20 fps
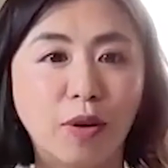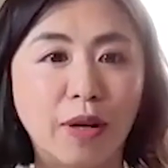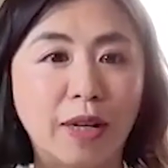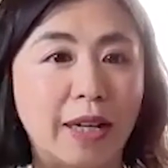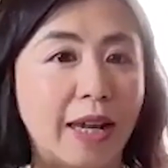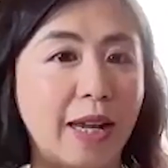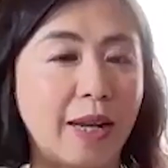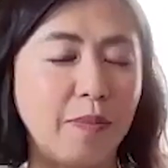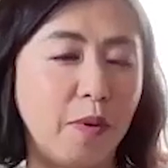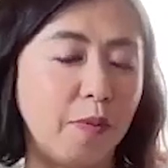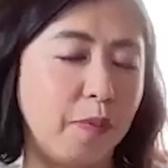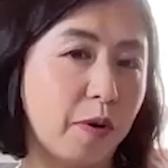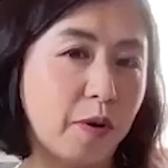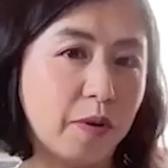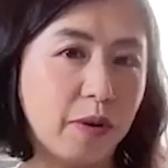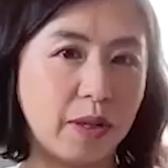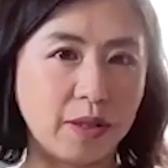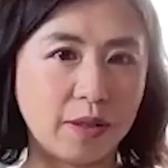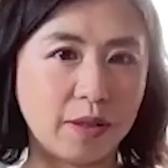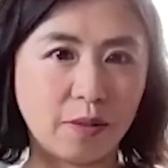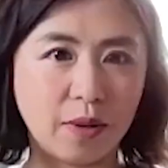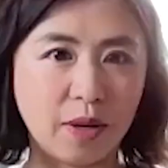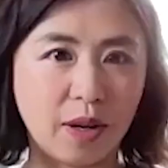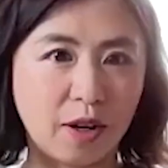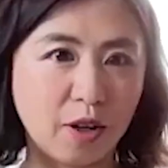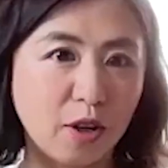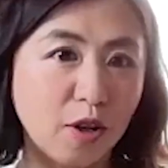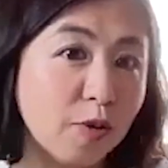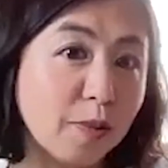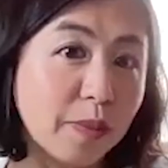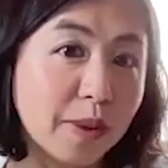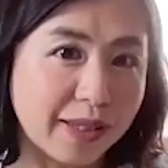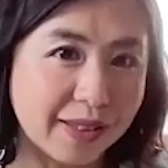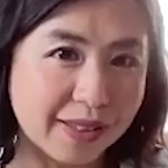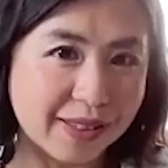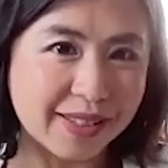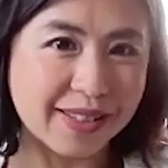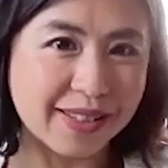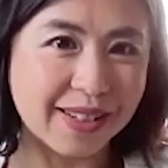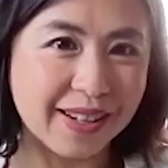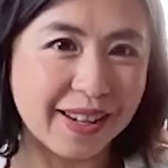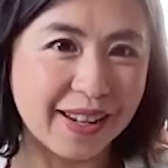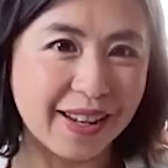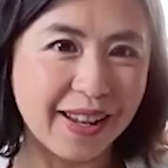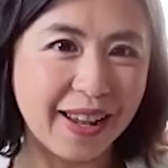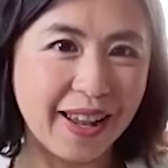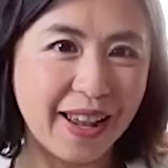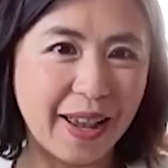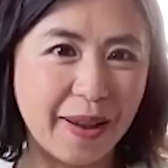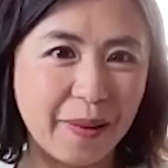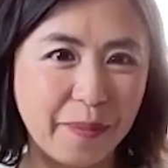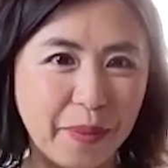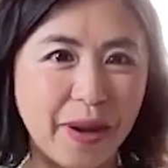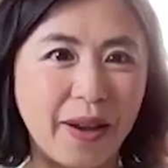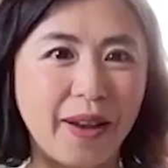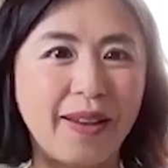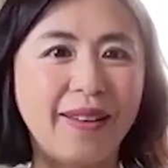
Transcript: and capable because we are humans. But